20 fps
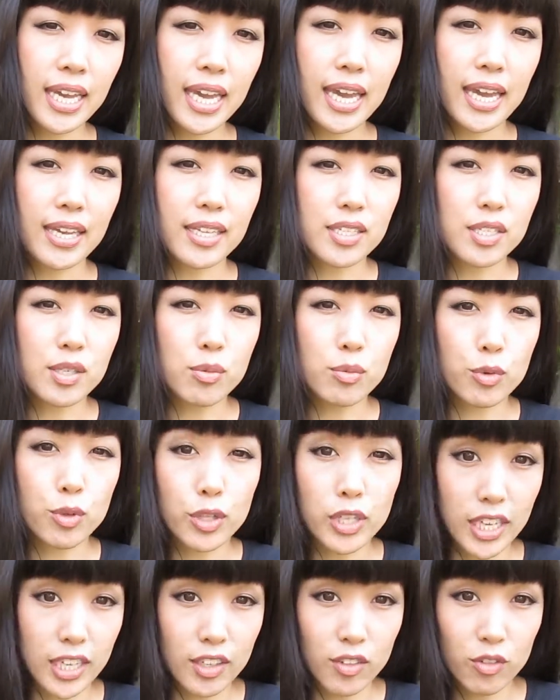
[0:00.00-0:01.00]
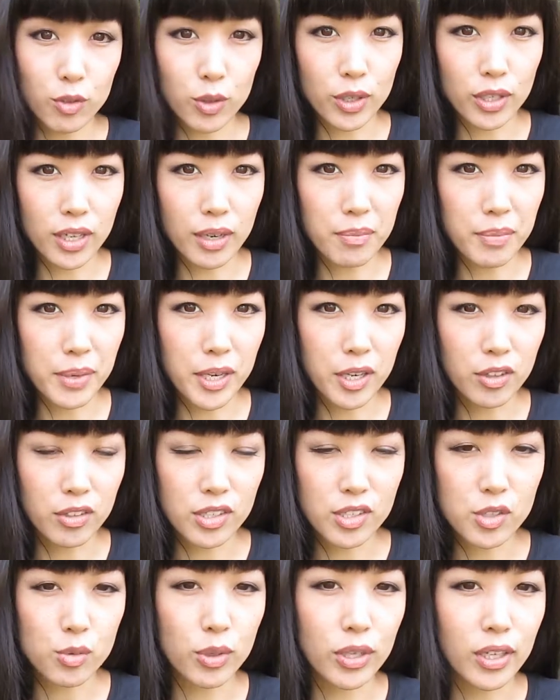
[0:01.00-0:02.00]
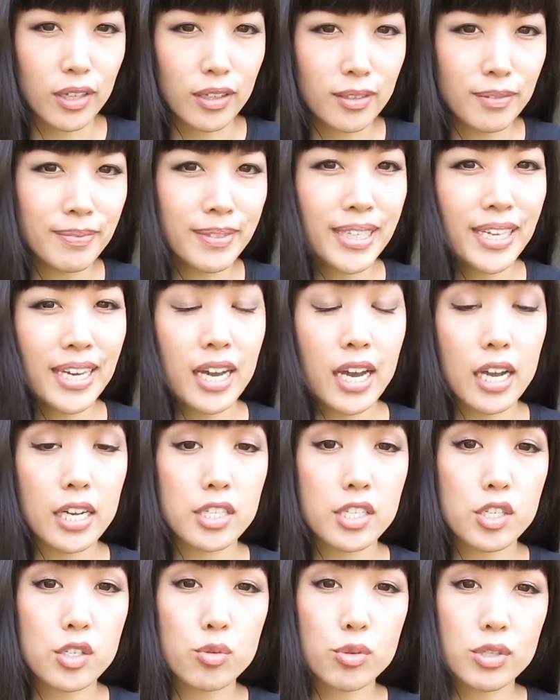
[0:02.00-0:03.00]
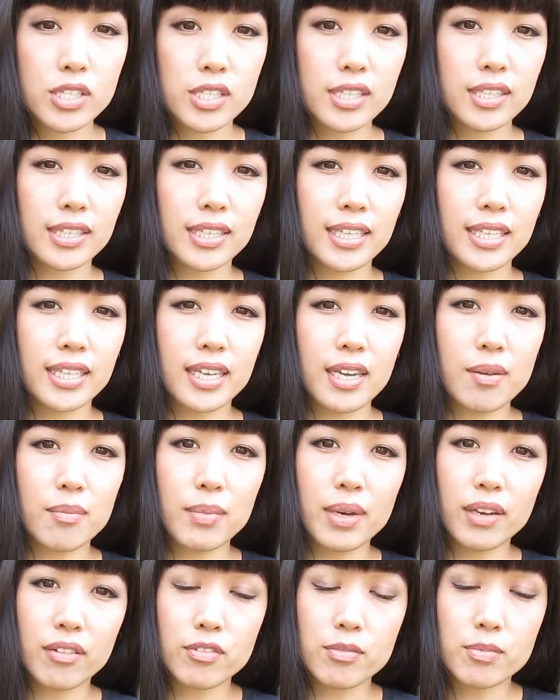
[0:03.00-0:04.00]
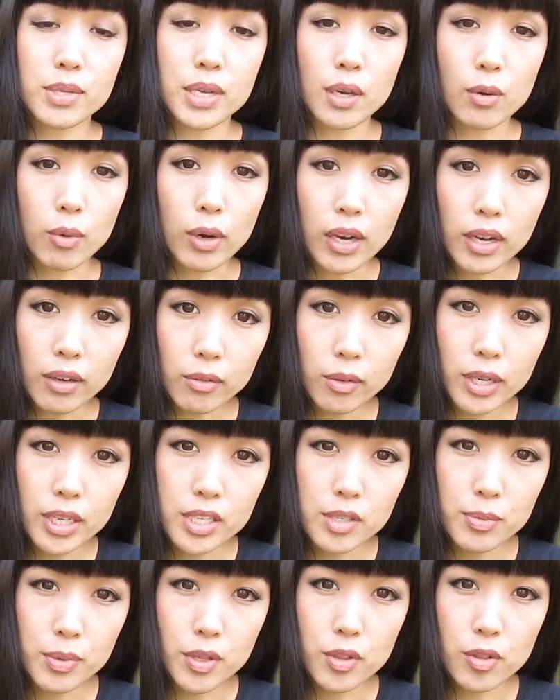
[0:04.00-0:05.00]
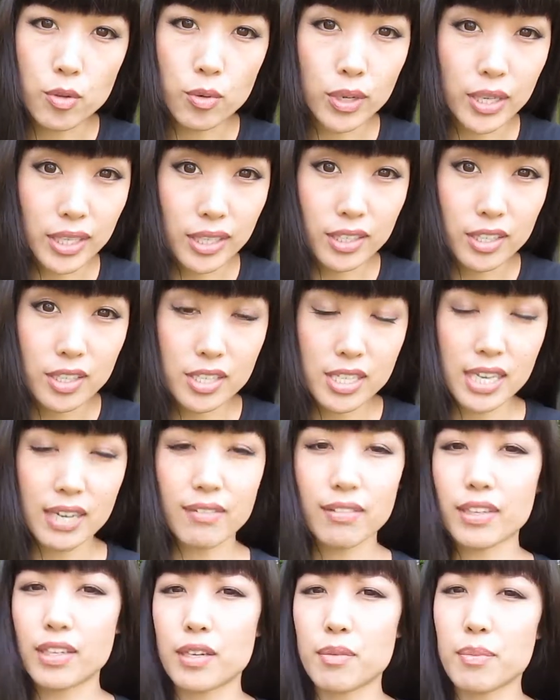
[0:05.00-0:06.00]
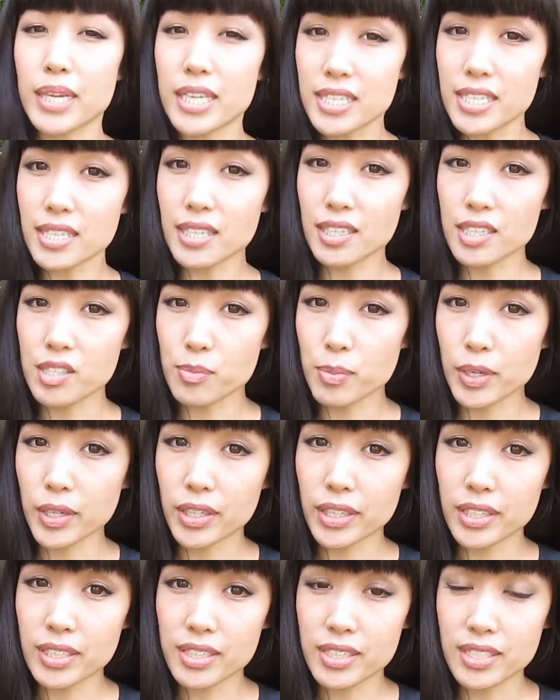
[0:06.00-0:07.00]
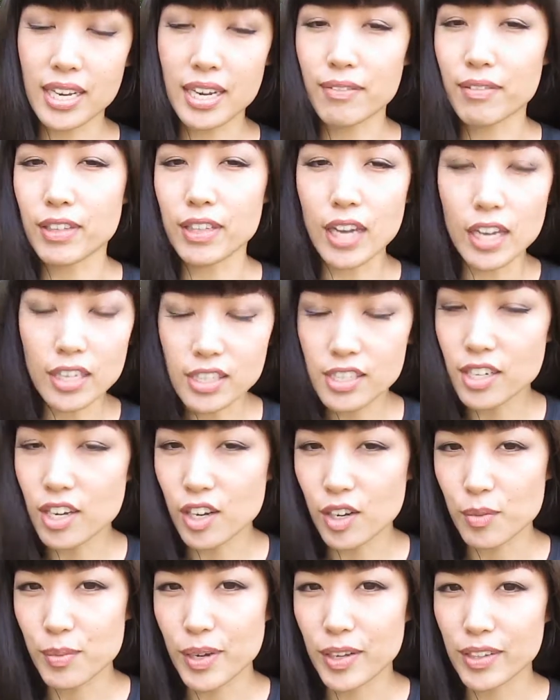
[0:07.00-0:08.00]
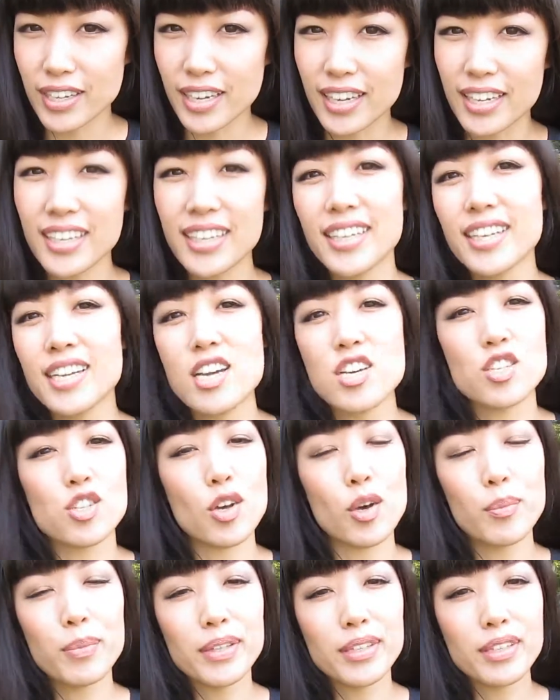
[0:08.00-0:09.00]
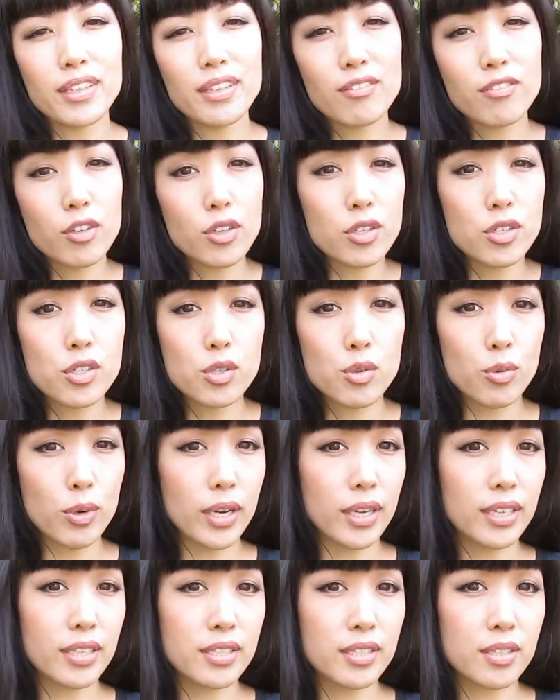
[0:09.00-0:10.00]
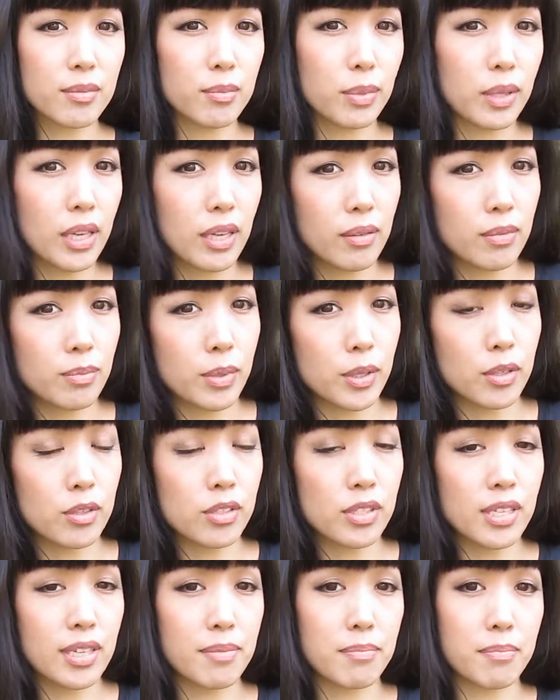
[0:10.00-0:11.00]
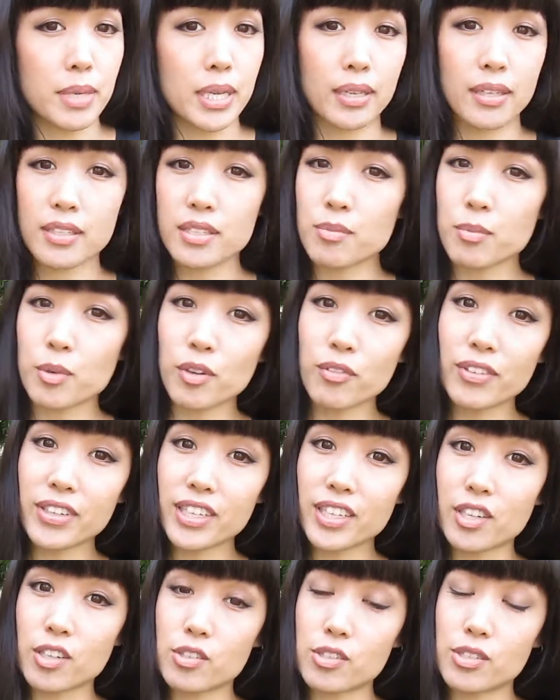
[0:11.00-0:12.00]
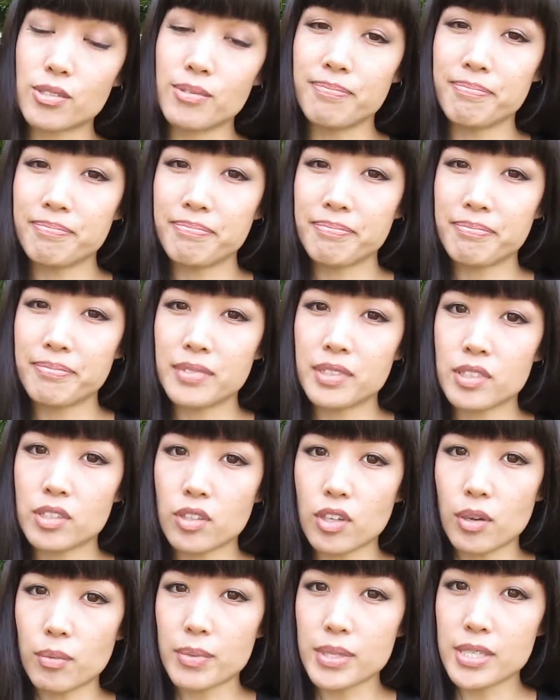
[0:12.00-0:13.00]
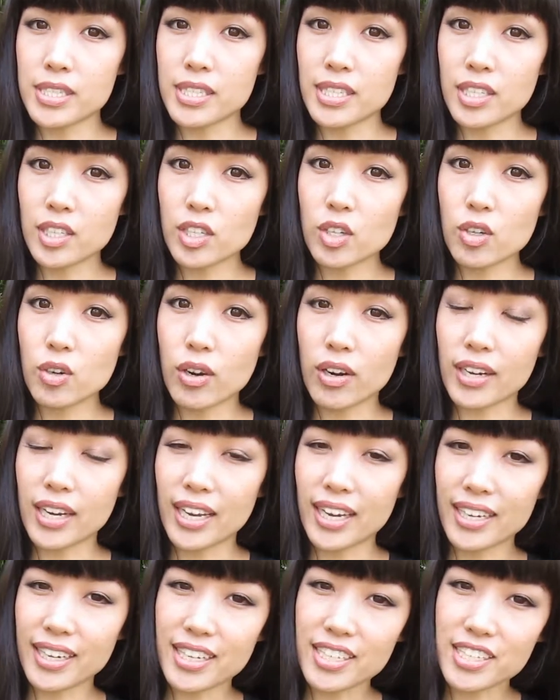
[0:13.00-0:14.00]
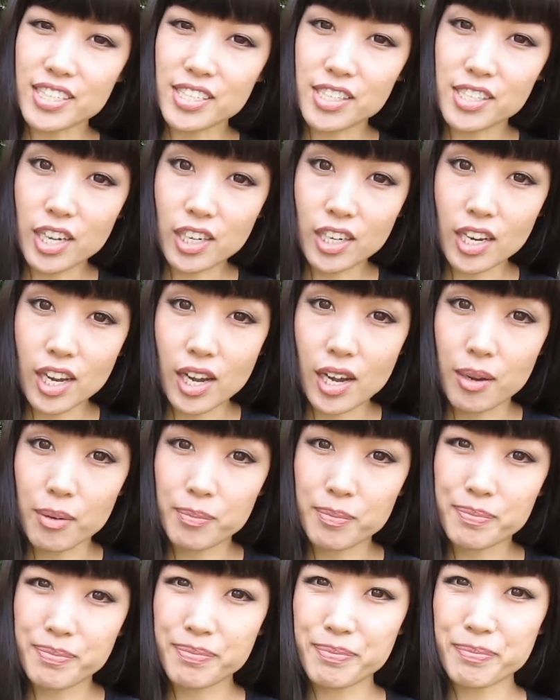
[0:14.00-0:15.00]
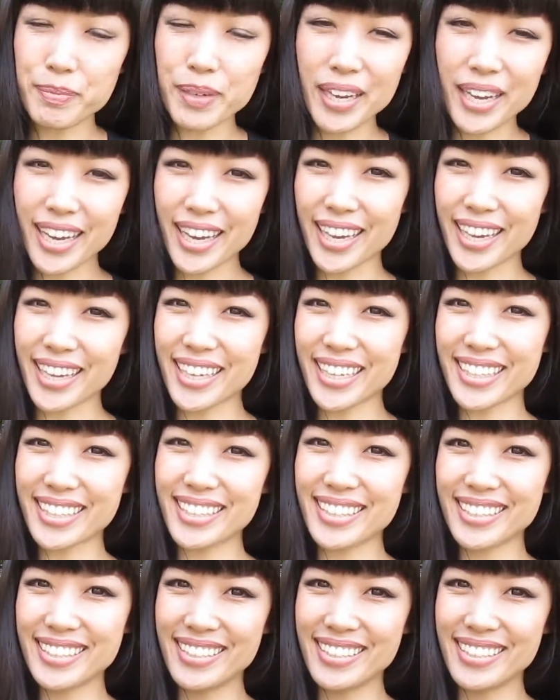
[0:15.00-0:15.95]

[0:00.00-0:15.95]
and some creative work on my own as well. I just recently came back from Taiwan where I spent three years having an amazing experience and I have a lot to talk about that. So I'll be looking forward to writing some blog posts and making some more videos. So I'll be seeing you on 8asians.com. Bye!